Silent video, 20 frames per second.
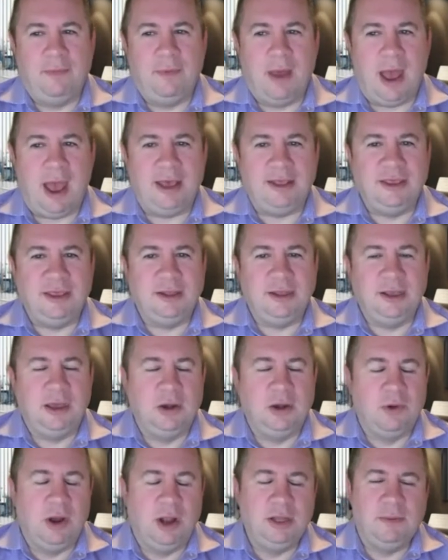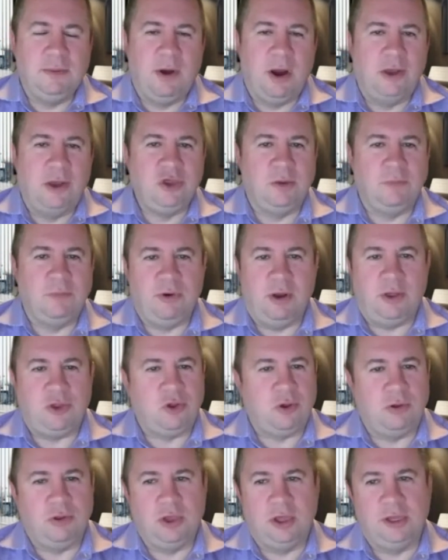I think they're going to run into margin
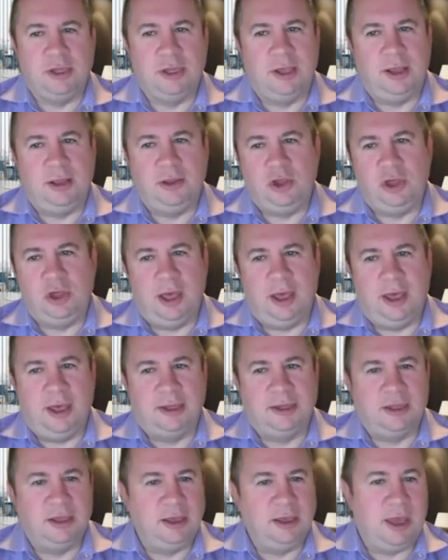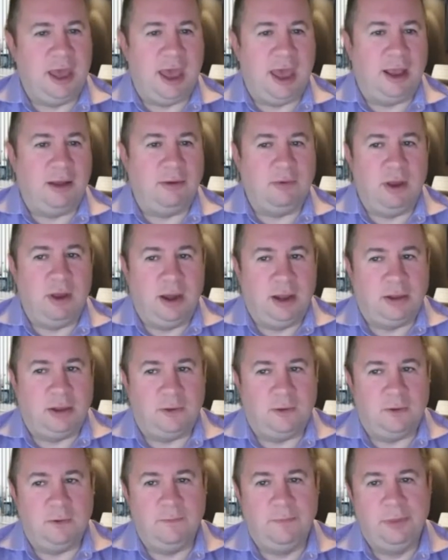pressure, just like GIS and CAG ran
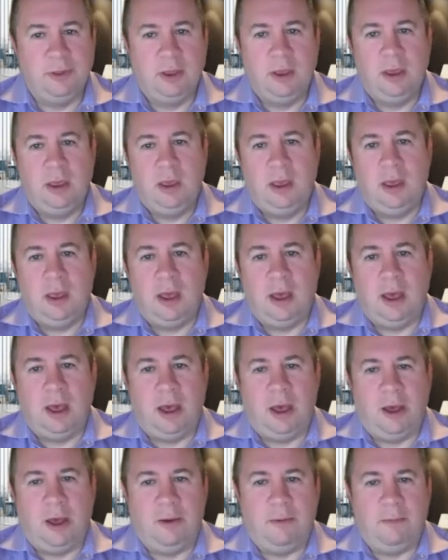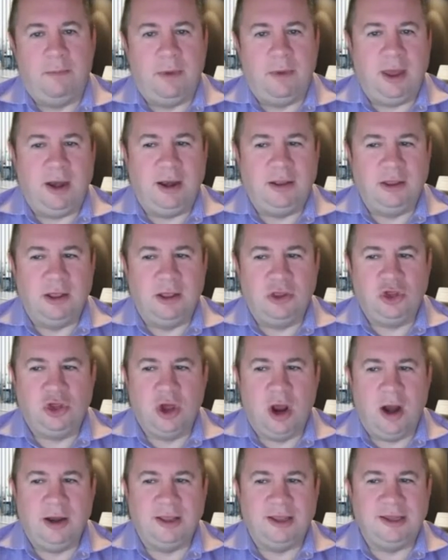into. And the
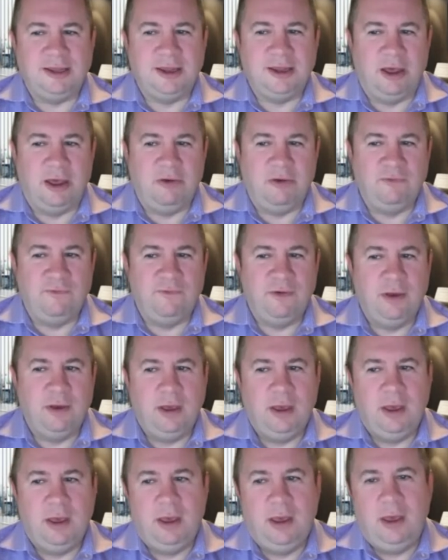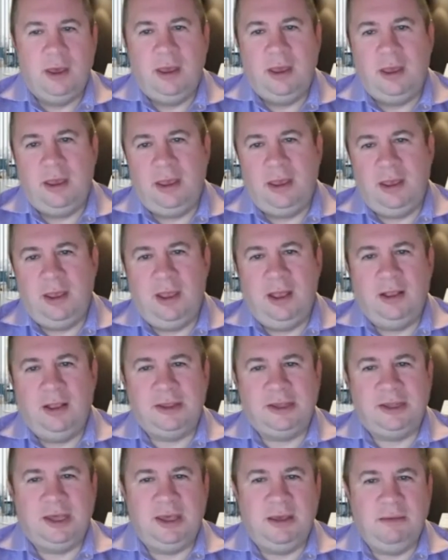chart itself, it
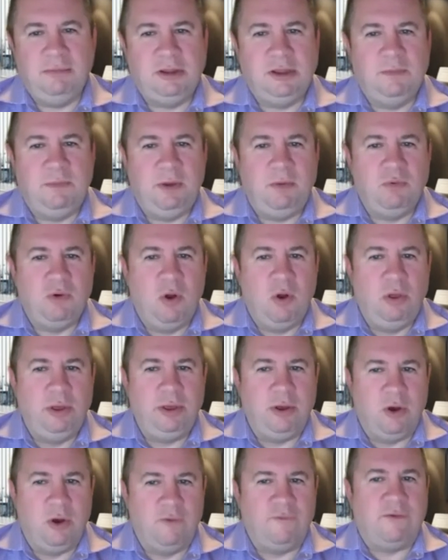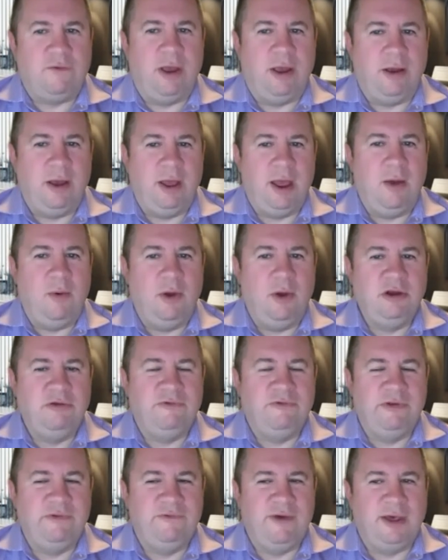seems to be rolling over. I wonder
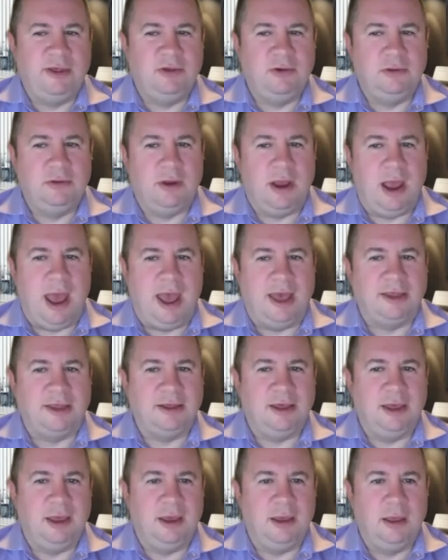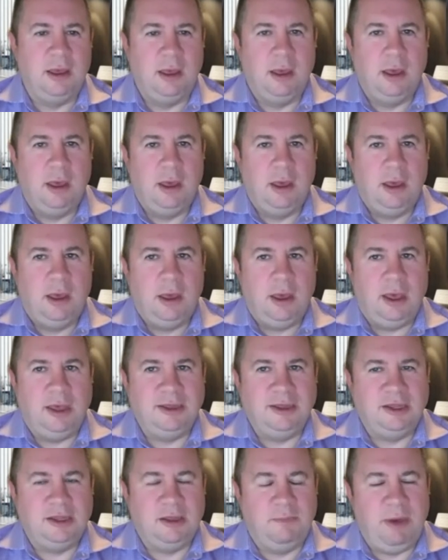if investors are asking, is
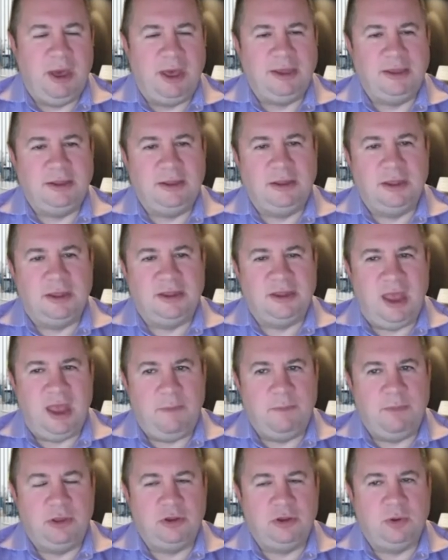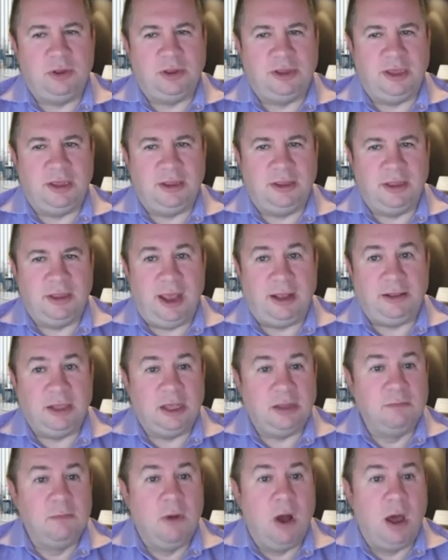this the best the staples with the, like,
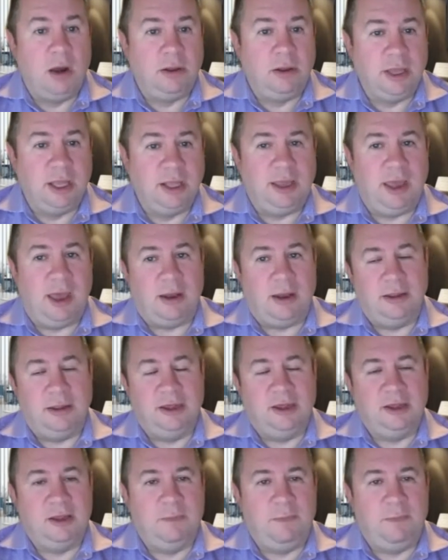this model can get? Is this the